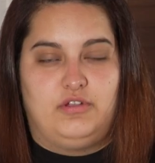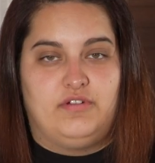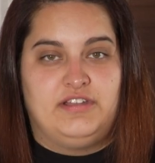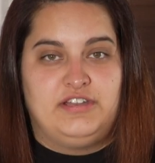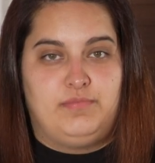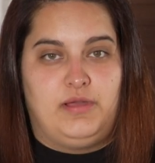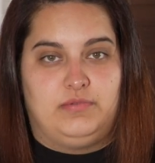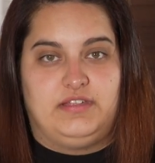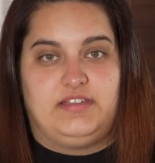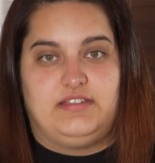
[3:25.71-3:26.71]
going into
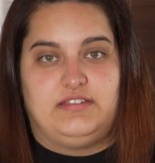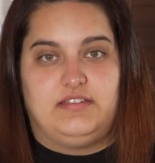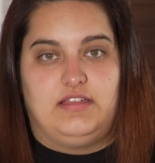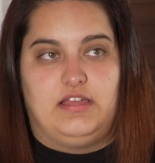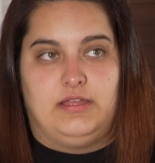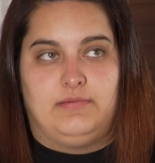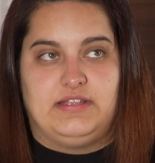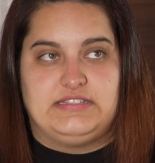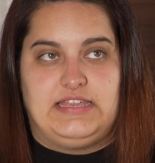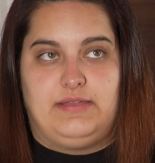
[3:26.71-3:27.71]
public,
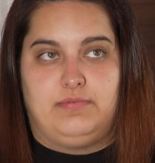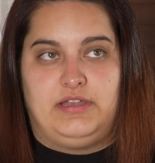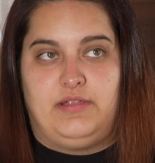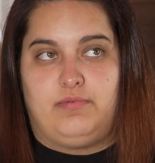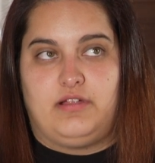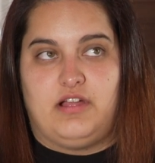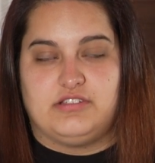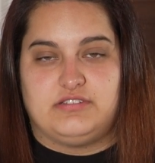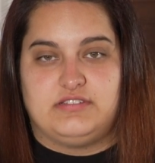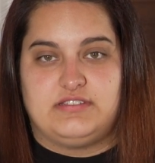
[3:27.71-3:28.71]
I take plenty of
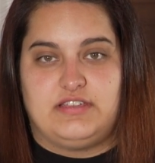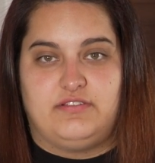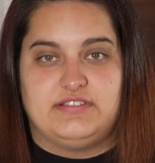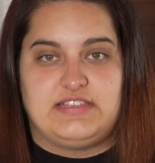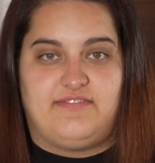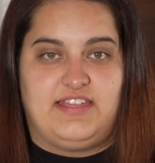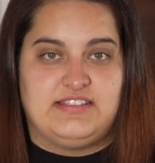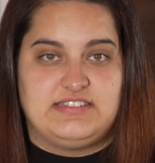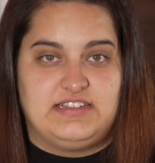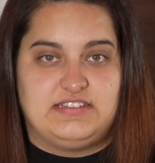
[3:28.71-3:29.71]
precautions. I always have
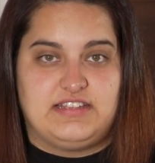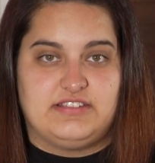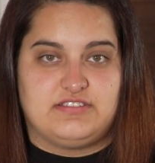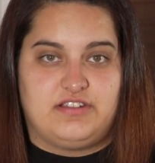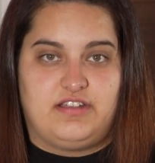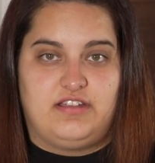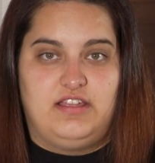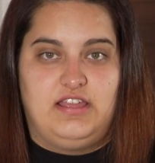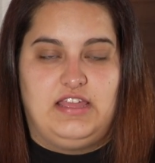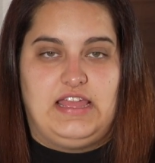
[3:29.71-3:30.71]
hand sanitizer.
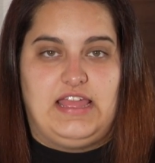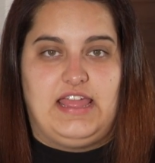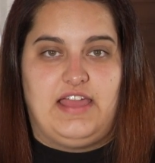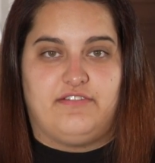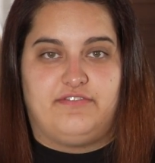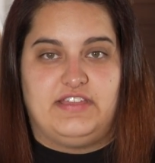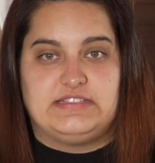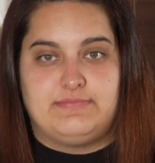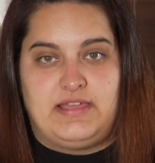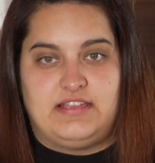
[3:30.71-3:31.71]
I have a
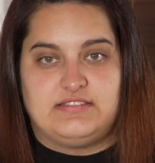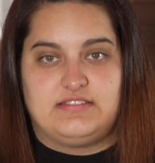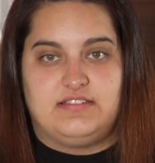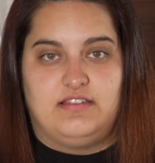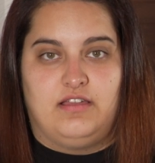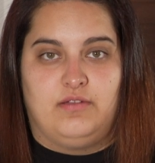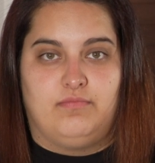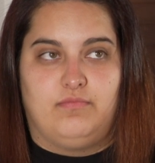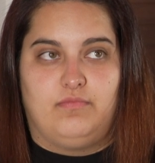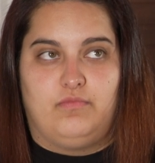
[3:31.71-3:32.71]
face mask.
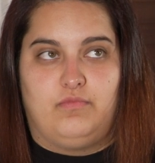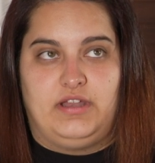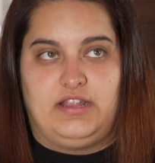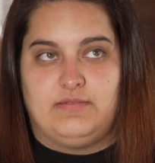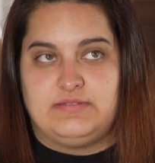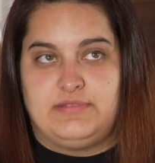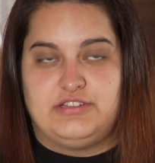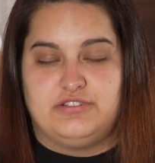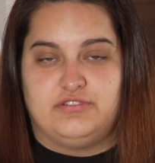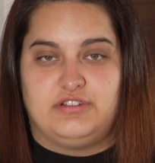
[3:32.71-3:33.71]
When it comes to my
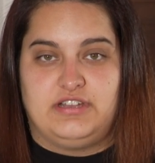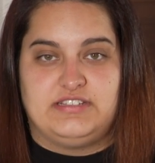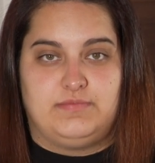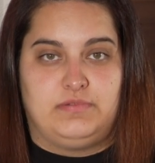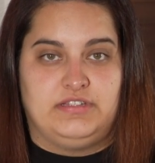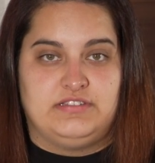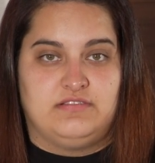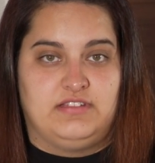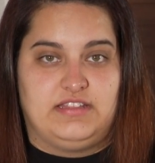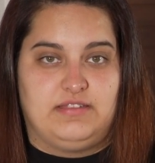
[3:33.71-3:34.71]
children, I typically
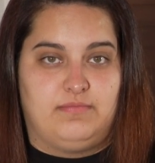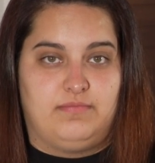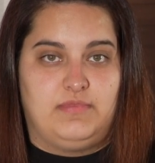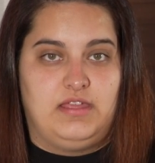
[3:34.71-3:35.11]
don't let them